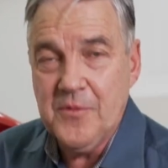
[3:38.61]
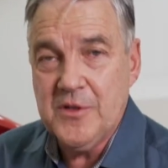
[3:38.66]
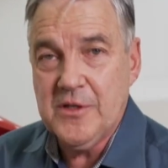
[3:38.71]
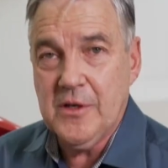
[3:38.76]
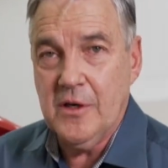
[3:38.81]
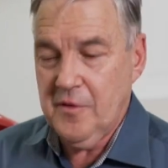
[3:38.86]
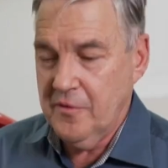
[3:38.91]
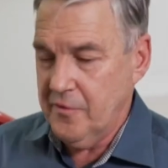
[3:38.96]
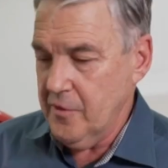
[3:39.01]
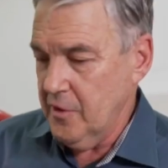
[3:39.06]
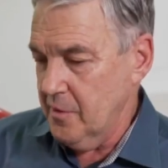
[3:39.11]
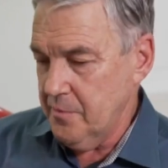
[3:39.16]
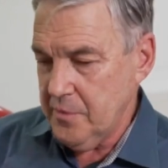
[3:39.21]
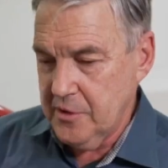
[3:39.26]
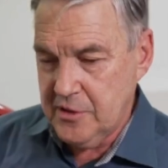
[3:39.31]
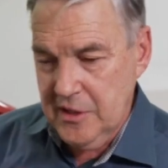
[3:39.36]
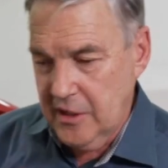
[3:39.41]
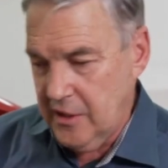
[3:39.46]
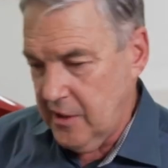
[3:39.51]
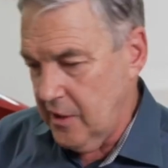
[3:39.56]
So if you've got a
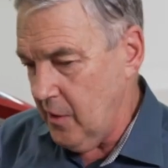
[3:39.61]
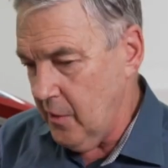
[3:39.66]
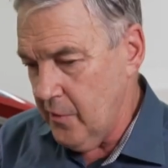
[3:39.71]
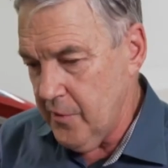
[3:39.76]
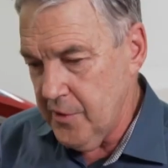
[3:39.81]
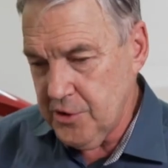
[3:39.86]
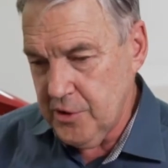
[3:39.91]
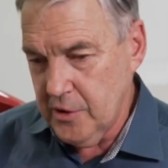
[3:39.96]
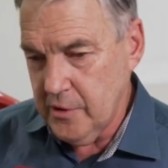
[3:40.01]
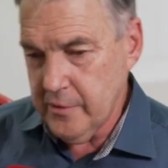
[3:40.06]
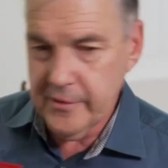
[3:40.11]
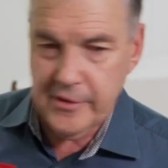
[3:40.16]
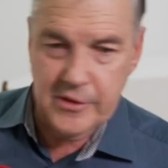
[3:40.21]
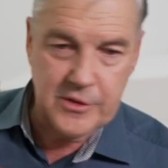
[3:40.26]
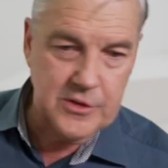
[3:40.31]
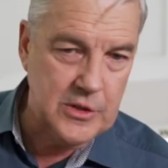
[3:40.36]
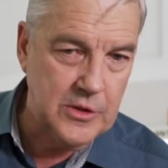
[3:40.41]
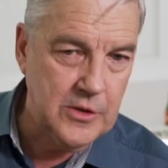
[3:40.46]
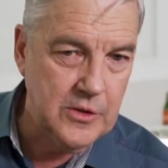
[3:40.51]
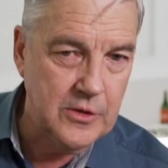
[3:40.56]
particular issue at
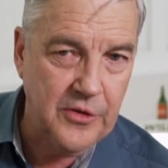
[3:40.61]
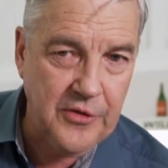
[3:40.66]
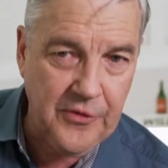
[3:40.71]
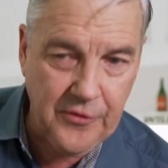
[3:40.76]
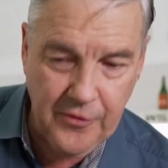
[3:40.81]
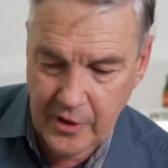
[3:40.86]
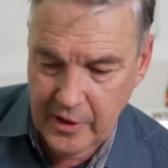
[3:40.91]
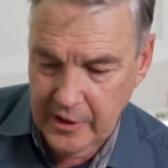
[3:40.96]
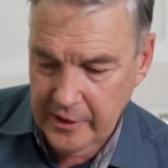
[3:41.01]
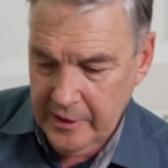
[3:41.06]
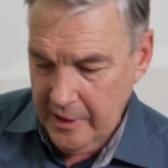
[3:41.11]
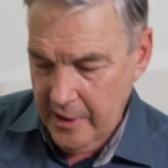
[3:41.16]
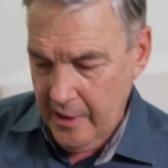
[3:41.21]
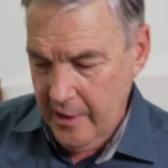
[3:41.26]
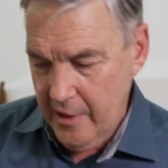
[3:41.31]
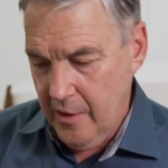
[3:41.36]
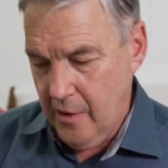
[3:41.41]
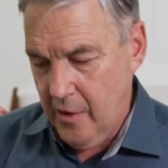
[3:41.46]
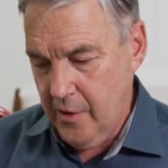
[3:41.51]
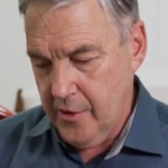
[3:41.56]
turn 3
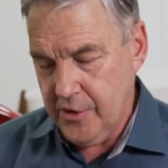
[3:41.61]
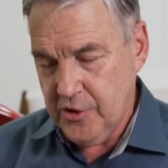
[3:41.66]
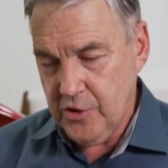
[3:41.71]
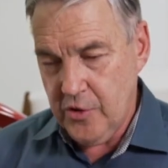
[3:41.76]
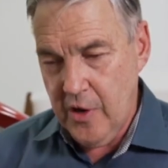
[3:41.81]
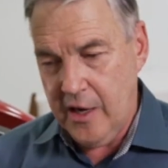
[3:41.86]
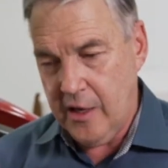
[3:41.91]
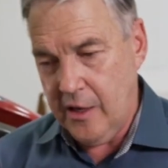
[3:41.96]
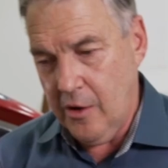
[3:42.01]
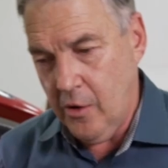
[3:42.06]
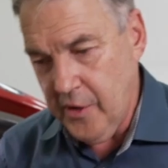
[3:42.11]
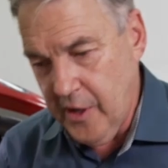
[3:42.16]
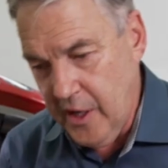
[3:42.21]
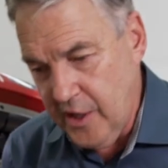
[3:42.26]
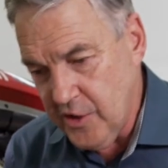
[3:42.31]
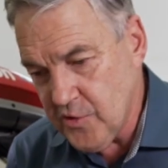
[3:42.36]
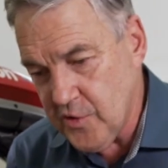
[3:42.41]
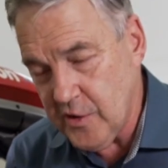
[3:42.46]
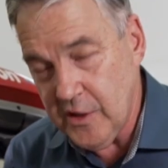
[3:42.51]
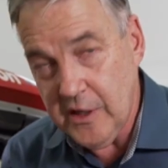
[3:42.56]
on a track, on
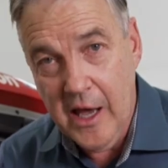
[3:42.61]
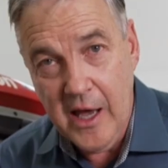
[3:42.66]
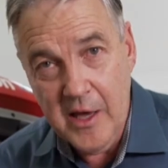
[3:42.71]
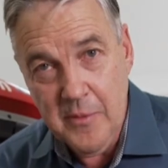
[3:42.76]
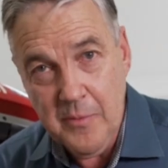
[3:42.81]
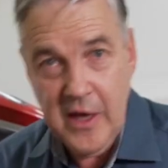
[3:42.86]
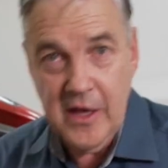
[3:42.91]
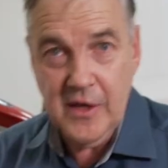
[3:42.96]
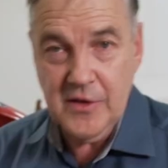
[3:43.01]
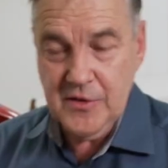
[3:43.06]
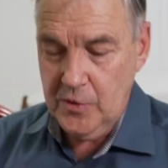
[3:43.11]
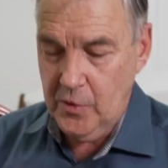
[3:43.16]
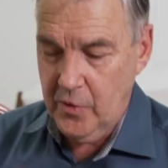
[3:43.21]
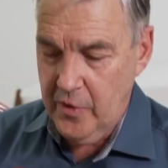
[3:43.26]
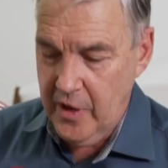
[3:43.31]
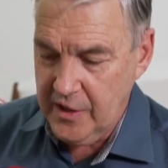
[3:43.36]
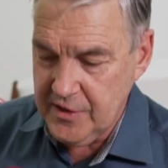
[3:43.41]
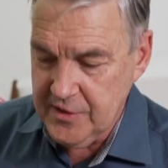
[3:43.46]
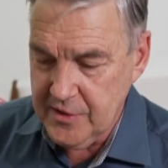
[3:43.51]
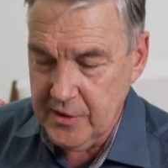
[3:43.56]
entry, apex or
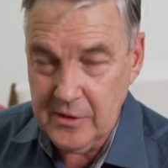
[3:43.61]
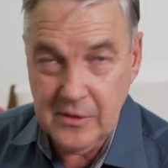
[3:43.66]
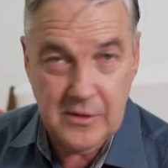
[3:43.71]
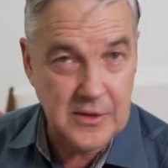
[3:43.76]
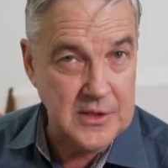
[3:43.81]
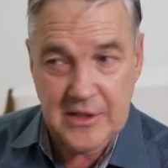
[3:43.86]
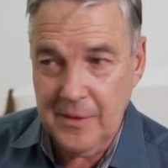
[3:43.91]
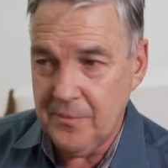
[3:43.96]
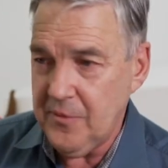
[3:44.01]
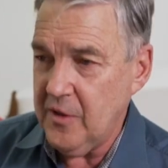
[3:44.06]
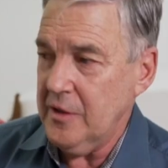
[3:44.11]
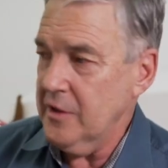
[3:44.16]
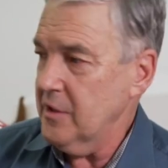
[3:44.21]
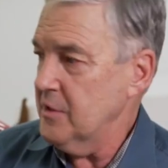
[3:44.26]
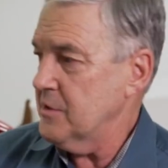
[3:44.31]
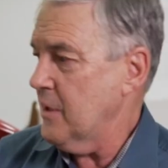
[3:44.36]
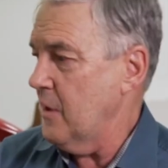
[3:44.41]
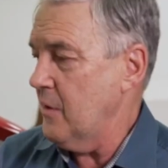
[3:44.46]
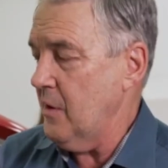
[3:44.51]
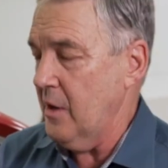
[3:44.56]
exit, there's something you
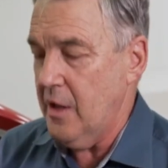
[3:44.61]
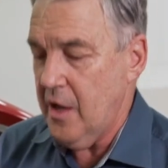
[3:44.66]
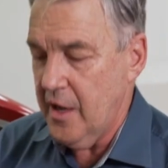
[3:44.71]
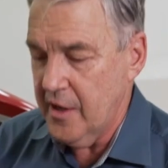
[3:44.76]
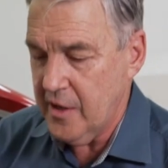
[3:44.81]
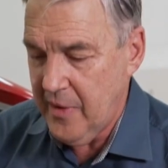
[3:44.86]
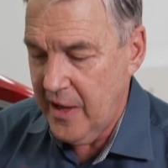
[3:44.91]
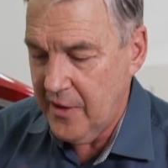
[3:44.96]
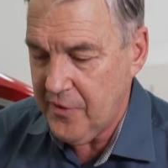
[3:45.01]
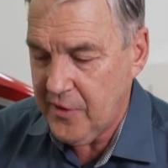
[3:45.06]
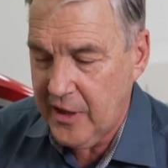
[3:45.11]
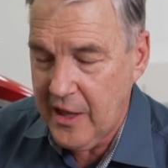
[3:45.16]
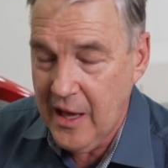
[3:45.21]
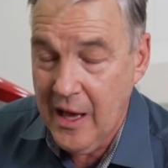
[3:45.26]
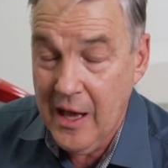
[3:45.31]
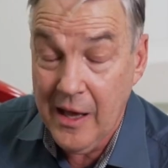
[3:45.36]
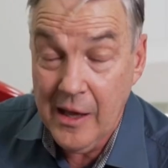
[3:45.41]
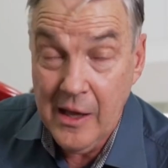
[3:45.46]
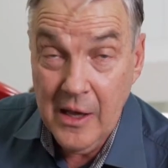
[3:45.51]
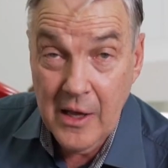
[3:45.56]
don't like about the
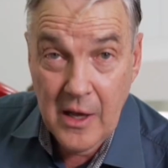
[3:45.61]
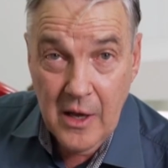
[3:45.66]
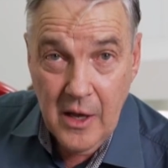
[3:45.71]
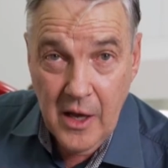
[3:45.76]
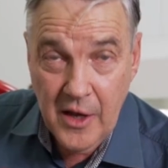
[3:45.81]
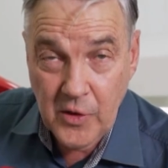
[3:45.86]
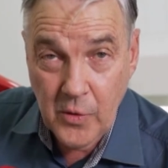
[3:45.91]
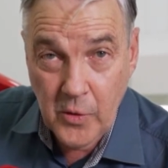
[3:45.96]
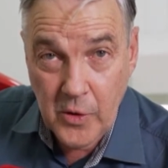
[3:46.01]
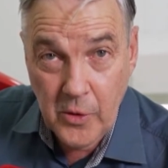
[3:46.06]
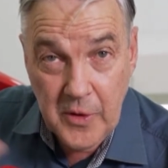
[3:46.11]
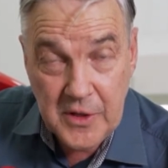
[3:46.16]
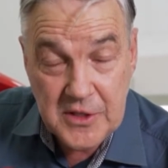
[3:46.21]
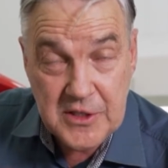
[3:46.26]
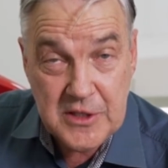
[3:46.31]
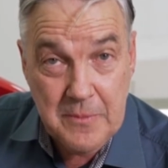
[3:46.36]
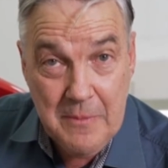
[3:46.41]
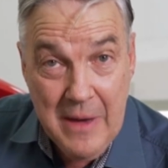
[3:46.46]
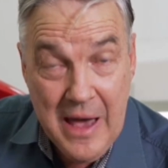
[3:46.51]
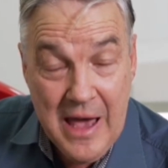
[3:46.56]
car and you want to
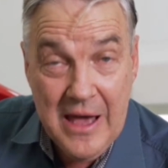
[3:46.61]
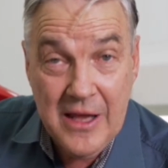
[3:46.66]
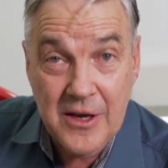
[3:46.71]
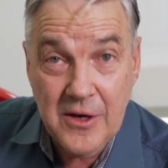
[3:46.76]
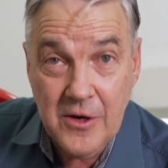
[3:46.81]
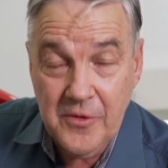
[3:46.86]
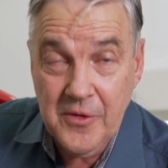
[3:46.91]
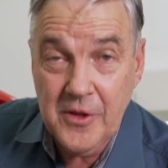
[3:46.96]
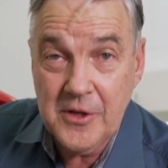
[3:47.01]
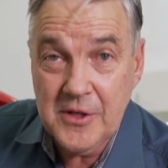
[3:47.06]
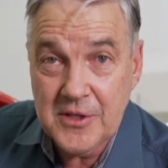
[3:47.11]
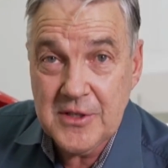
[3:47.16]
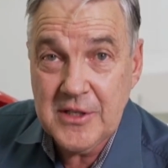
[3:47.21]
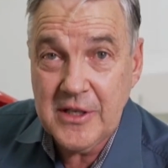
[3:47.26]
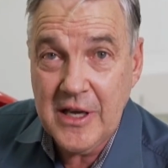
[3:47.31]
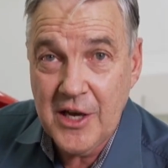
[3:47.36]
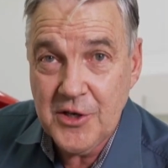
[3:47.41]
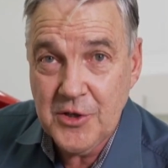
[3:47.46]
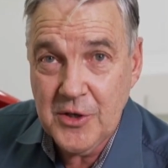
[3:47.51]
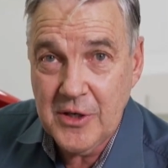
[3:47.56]
expand on the
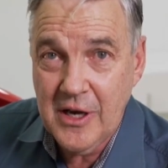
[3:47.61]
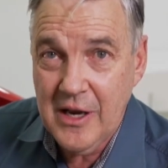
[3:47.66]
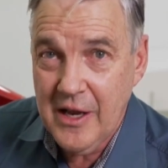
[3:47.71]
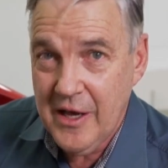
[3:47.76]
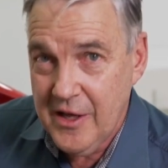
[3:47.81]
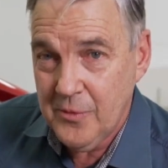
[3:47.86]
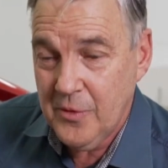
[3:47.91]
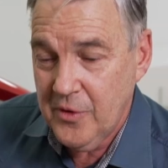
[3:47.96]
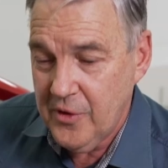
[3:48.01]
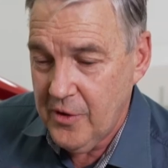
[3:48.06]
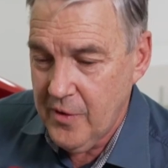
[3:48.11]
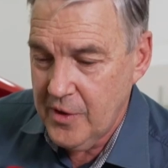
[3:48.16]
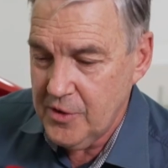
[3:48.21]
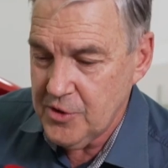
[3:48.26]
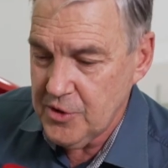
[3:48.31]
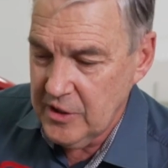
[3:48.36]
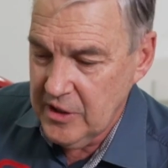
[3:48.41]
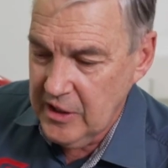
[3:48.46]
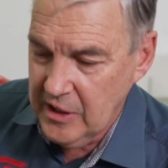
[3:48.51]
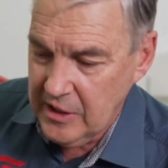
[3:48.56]
discussion later with your
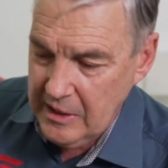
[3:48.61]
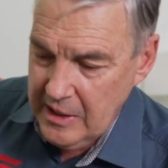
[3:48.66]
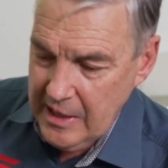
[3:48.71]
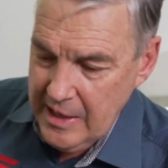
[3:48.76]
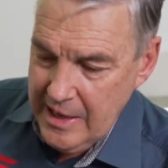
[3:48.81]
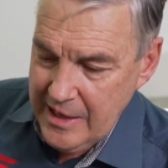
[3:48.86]
engineer,